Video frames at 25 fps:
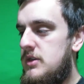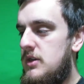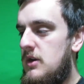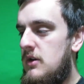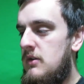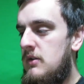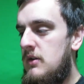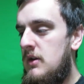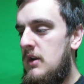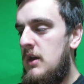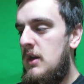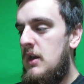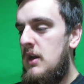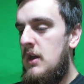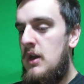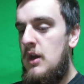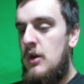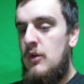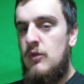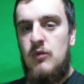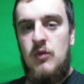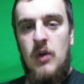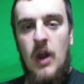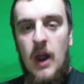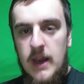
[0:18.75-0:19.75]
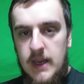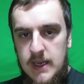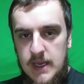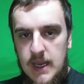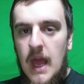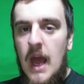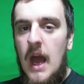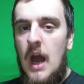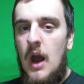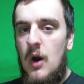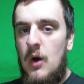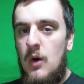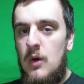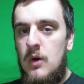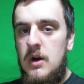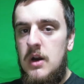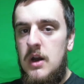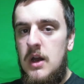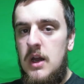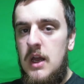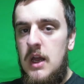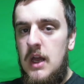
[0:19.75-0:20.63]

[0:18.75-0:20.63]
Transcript: So right now,